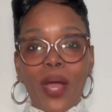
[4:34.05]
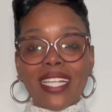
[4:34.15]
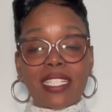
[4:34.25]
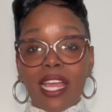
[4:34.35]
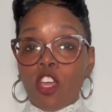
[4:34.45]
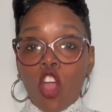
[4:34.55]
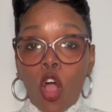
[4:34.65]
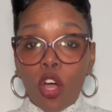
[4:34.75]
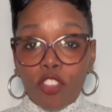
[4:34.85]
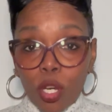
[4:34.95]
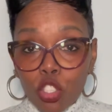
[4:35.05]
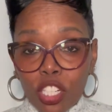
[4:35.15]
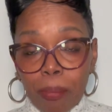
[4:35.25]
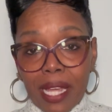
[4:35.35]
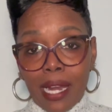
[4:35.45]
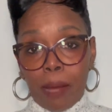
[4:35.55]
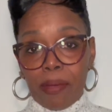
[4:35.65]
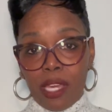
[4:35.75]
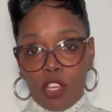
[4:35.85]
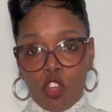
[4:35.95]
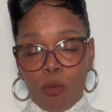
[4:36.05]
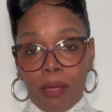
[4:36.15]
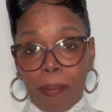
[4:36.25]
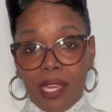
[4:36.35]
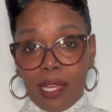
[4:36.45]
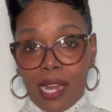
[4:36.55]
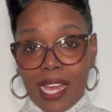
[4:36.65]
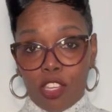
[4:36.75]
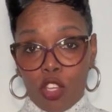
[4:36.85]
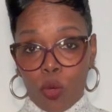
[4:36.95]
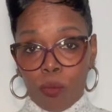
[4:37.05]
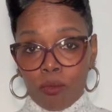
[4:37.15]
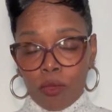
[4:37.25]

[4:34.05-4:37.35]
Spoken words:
I said, although she may not be a human being like you,